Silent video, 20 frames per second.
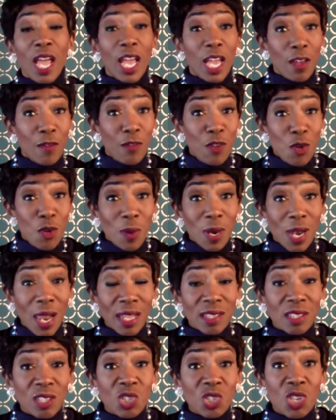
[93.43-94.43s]
If you would
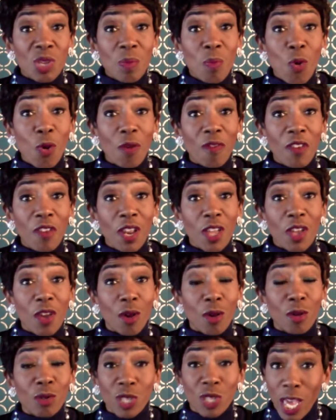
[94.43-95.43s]
like to see more
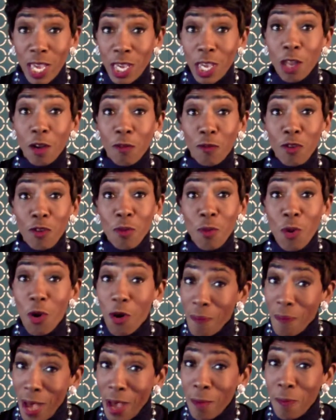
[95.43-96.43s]
videos and get a few more
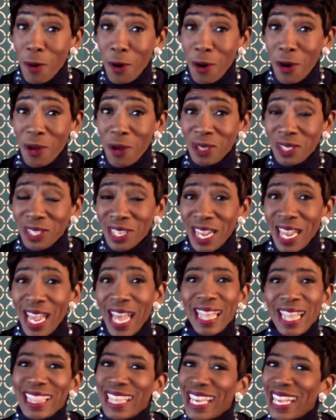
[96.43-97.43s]
of my pearls,
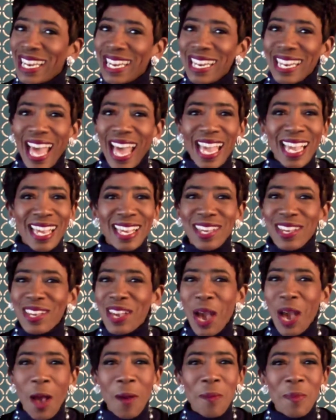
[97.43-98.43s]
then like,
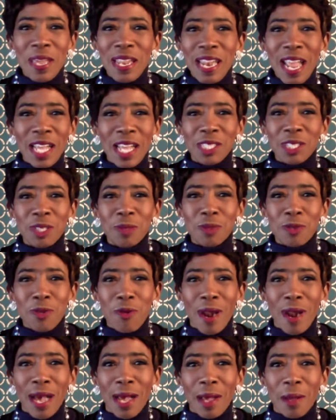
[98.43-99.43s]
comment, and
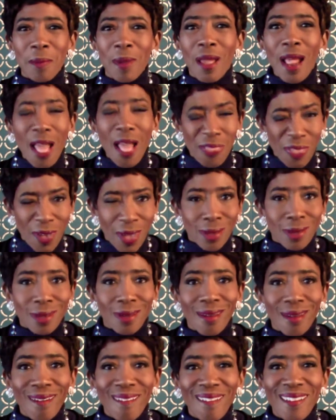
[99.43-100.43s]
subscribe. Thank
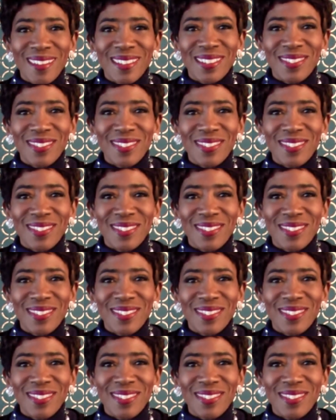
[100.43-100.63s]
you.